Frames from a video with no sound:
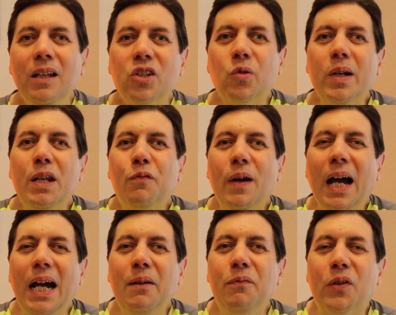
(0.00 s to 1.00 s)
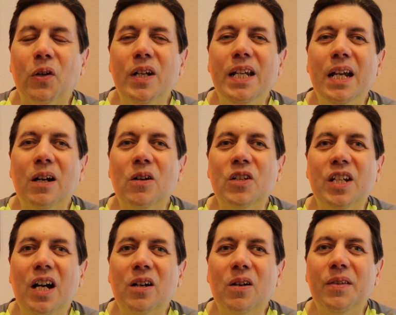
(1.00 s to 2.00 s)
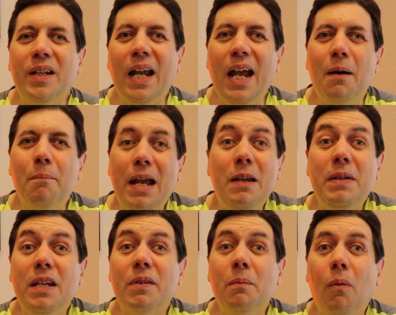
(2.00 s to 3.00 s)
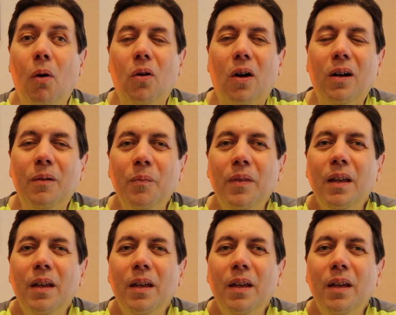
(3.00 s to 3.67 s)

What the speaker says: 25, 30 years younger than him, maybe even more.